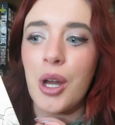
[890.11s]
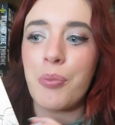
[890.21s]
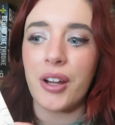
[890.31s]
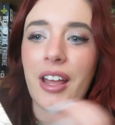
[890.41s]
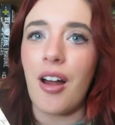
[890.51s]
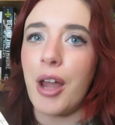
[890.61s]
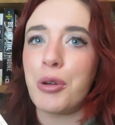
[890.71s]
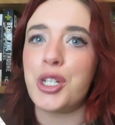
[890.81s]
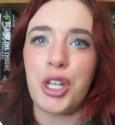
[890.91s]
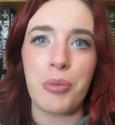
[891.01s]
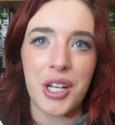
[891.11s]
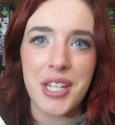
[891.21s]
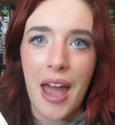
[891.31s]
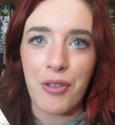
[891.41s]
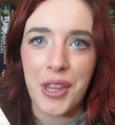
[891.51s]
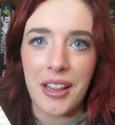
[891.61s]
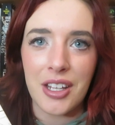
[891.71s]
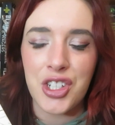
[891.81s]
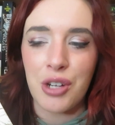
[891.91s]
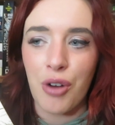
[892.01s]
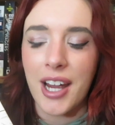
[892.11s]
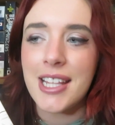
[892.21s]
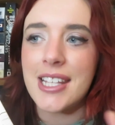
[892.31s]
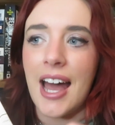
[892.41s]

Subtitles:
bring that Irish humour to everything that she writes,